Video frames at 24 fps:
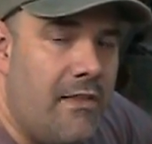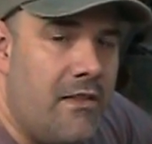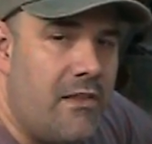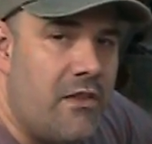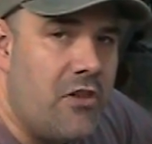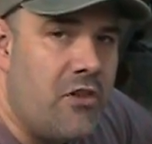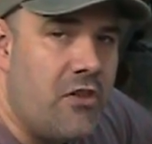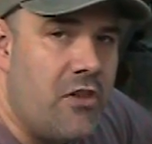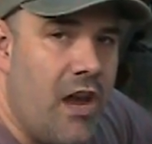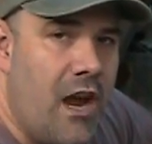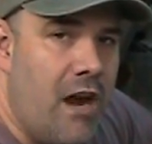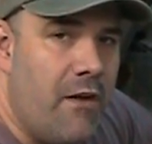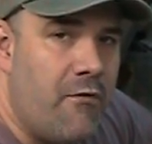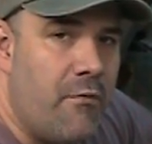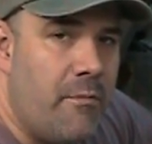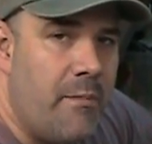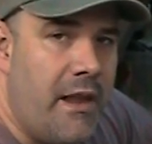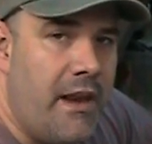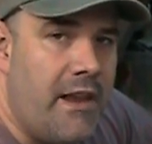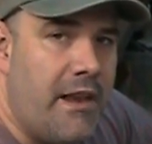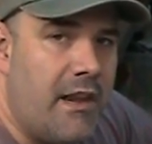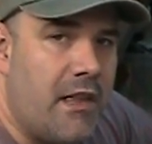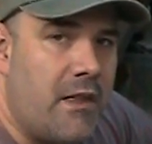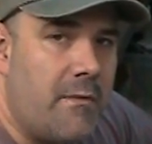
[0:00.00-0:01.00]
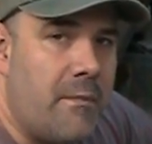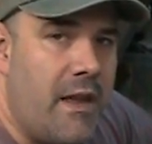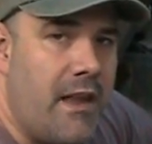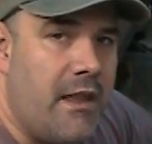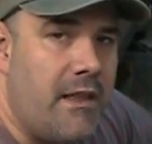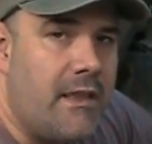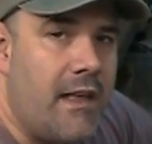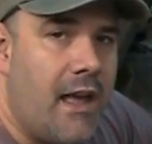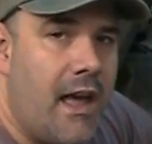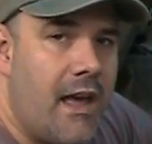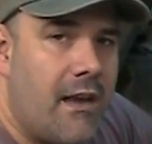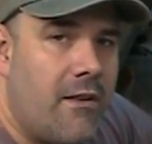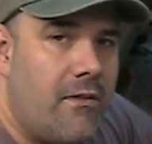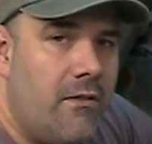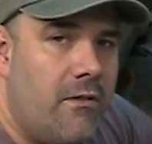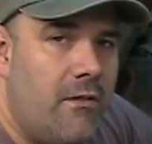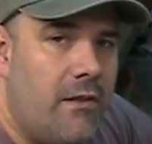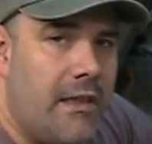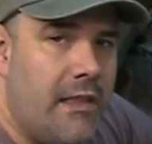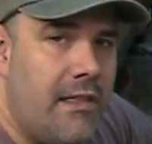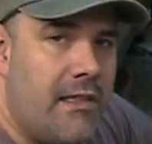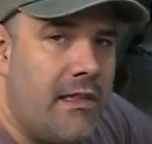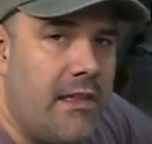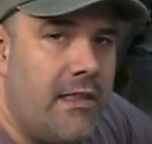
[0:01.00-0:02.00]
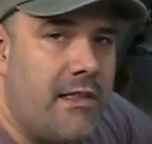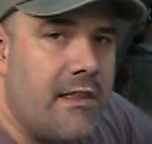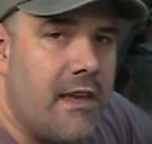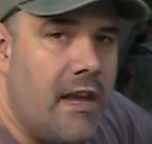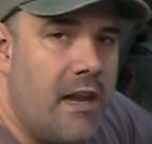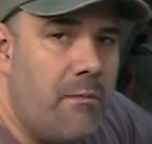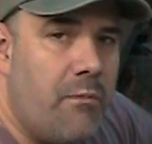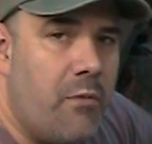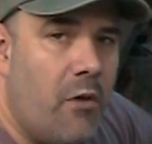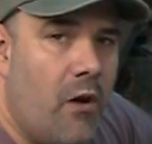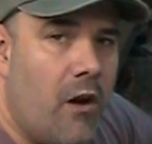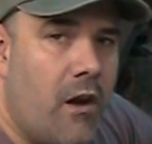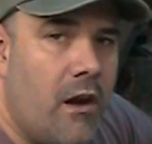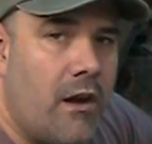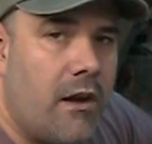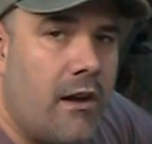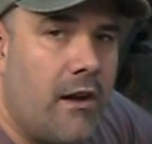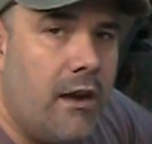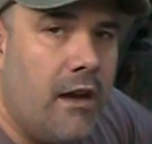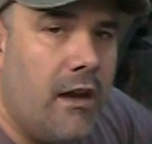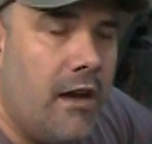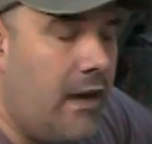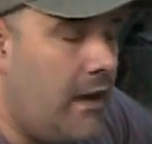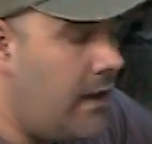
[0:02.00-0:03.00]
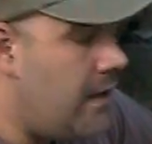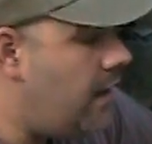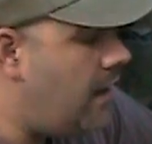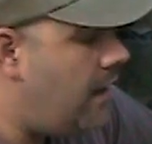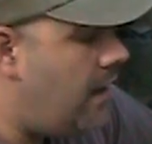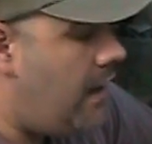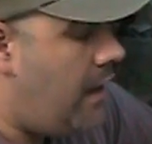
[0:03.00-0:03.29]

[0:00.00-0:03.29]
This is John from Betty Nick's Bait and Tackle in Seaside Park. Uh,